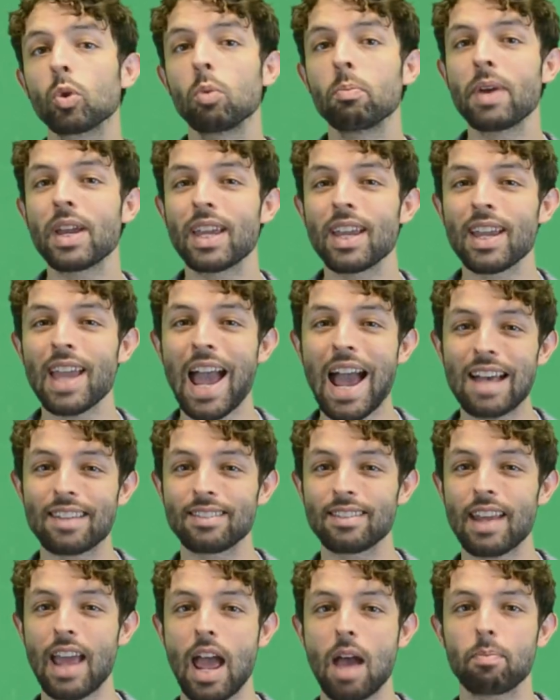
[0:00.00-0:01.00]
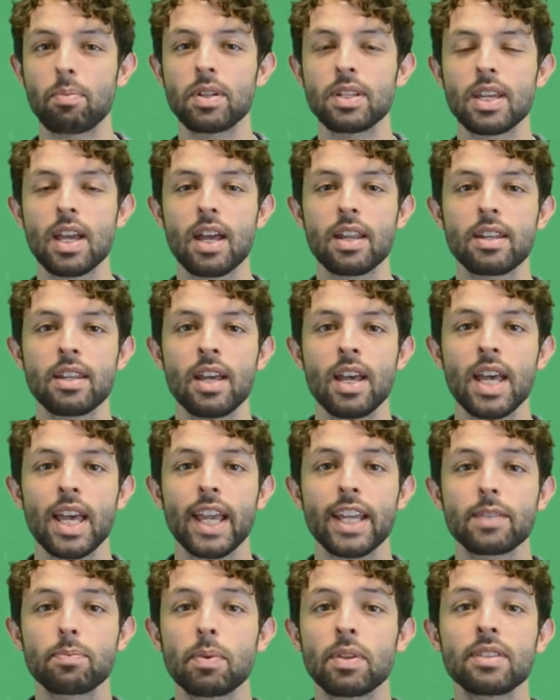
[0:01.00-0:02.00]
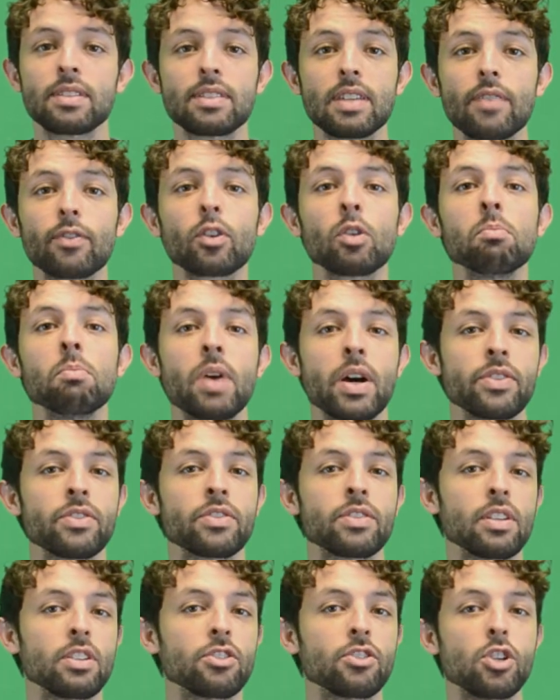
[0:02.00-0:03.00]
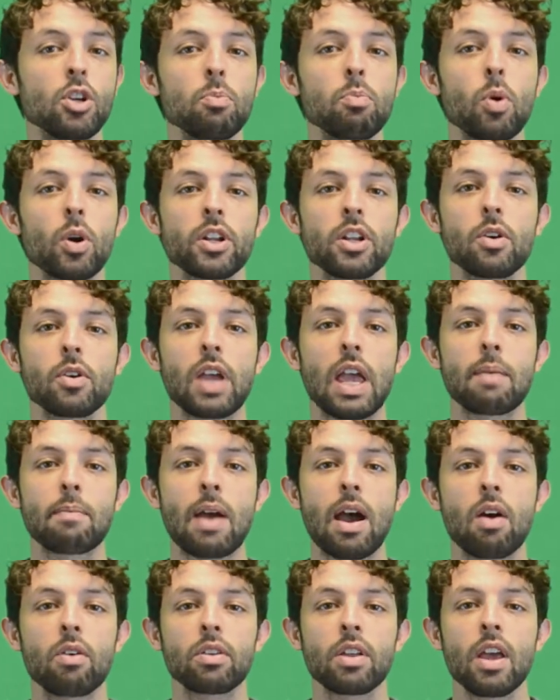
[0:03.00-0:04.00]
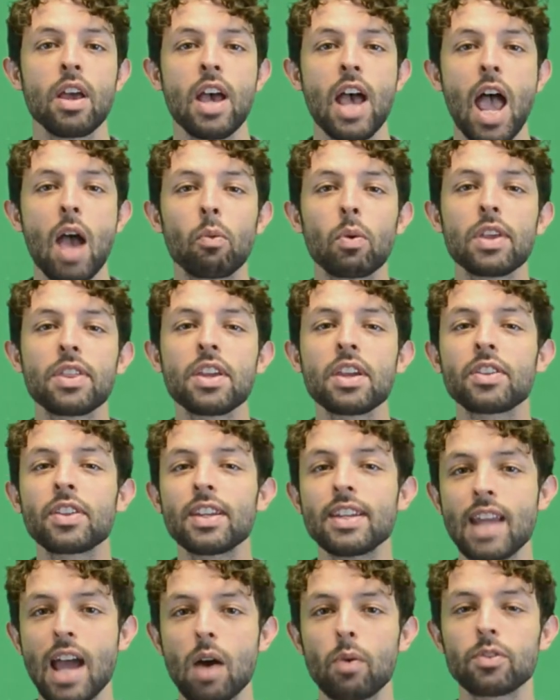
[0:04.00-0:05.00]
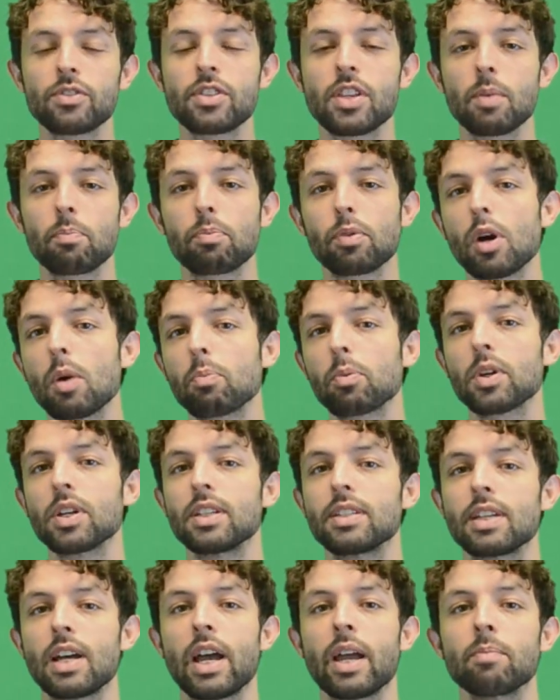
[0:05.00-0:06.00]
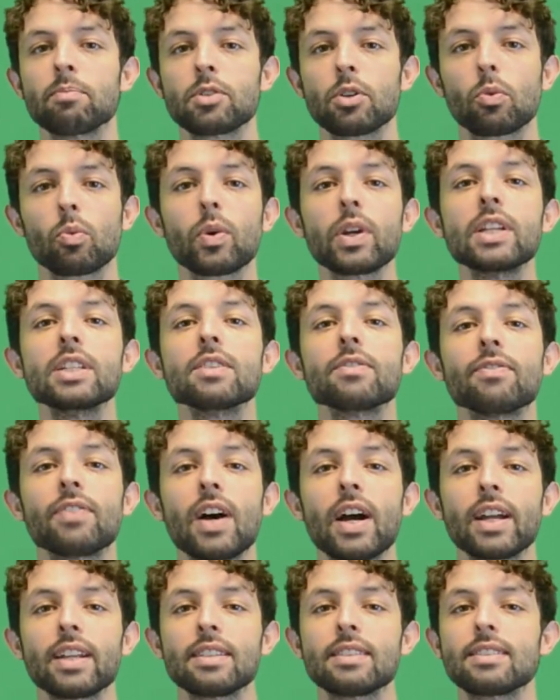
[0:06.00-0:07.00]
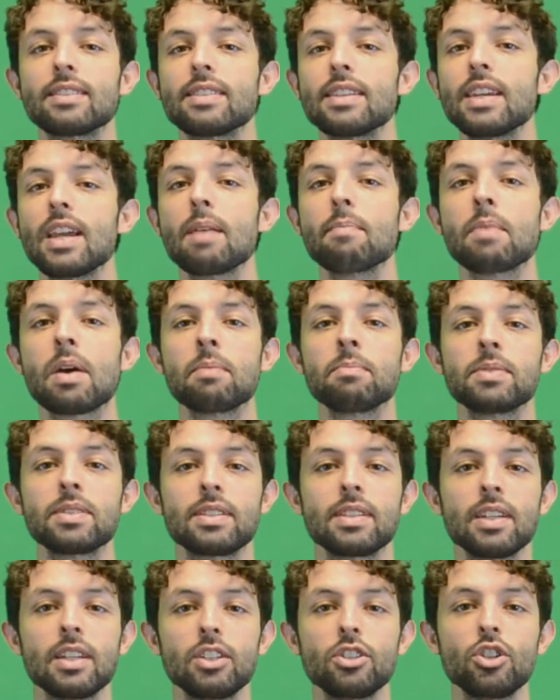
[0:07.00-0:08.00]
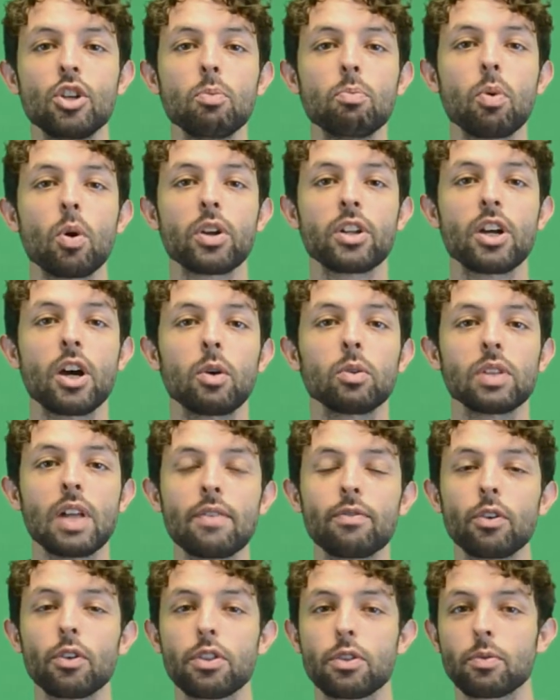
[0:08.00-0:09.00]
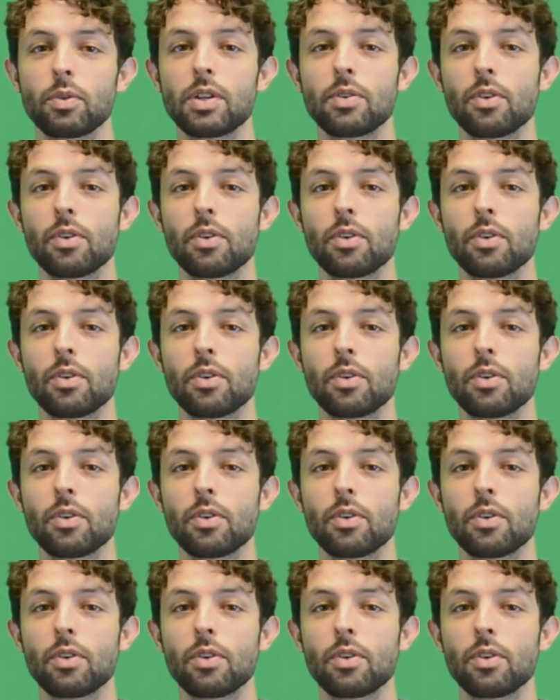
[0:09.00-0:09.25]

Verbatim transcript: rulemaking hasn't happened yet, it's been several months since 2.0 came out, and we think that now is the appropriate time to redefine CMMC 2.0 Level 3